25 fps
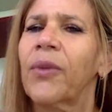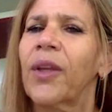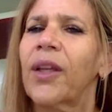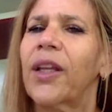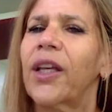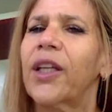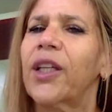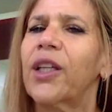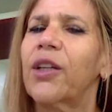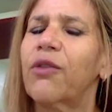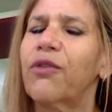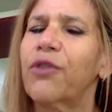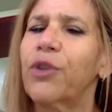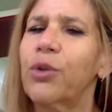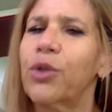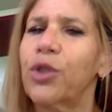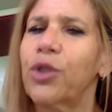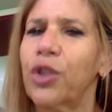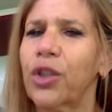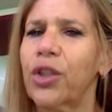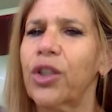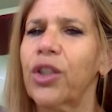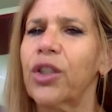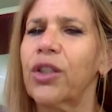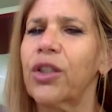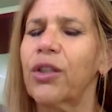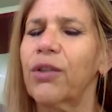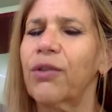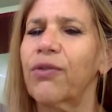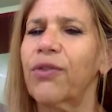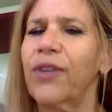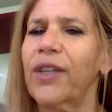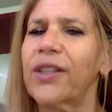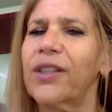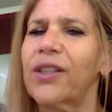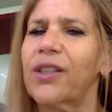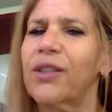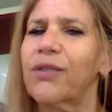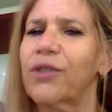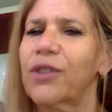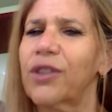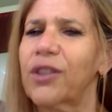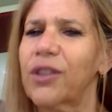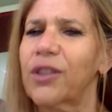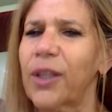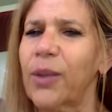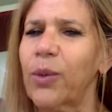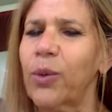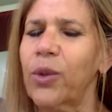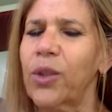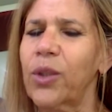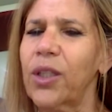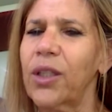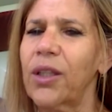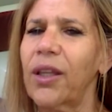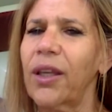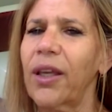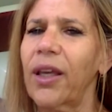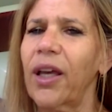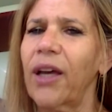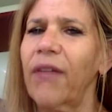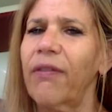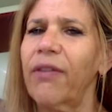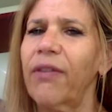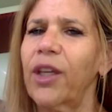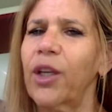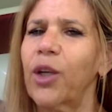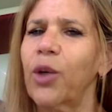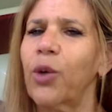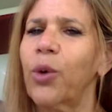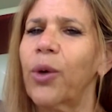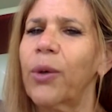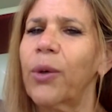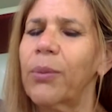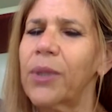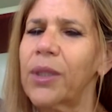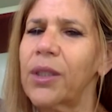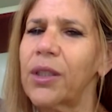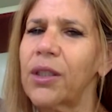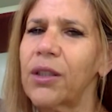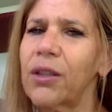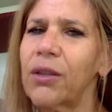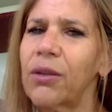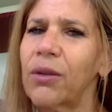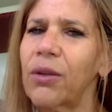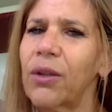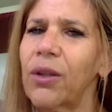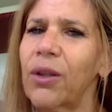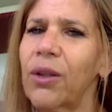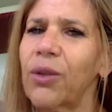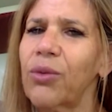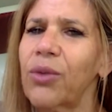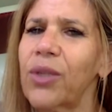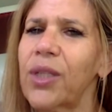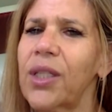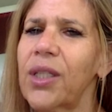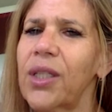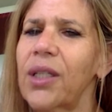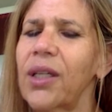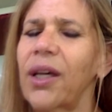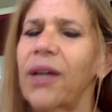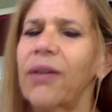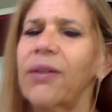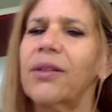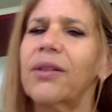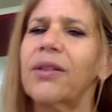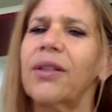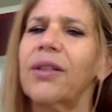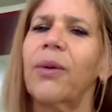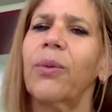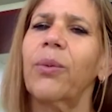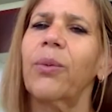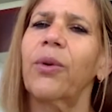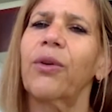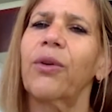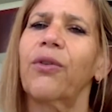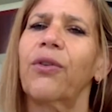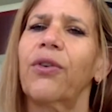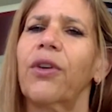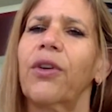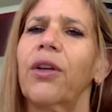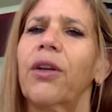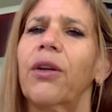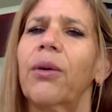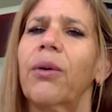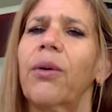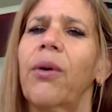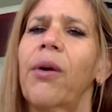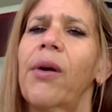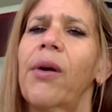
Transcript: like if you took it to festivals, like did they have the equipment to do the 3D? How does that work for you?